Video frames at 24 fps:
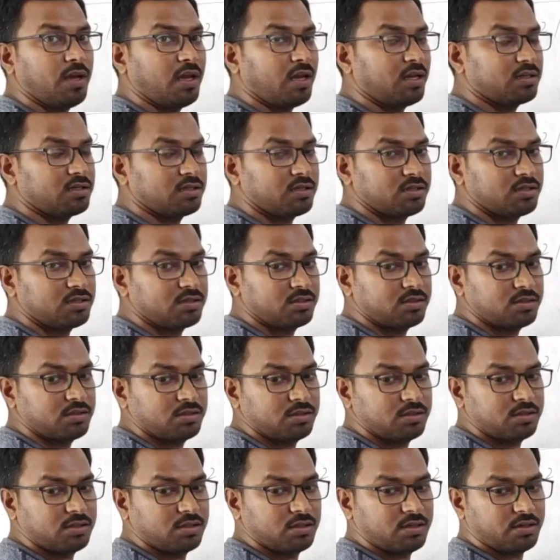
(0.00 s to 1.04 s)
x,
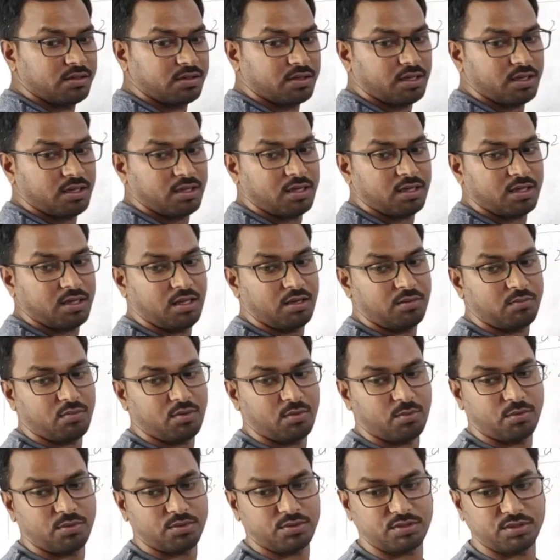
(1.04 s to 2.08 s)
okay, in
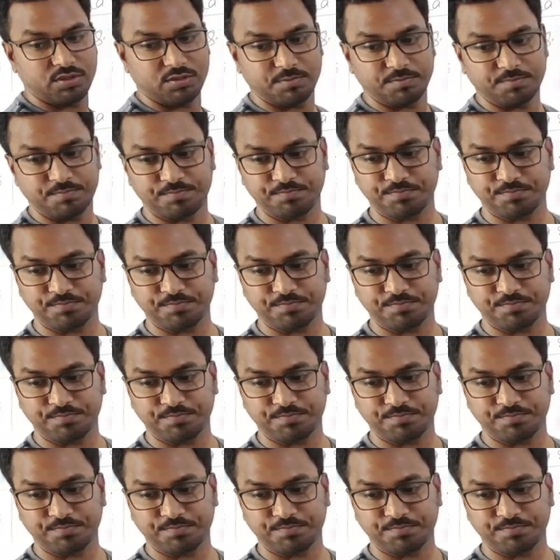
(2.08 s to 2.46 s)
proportion.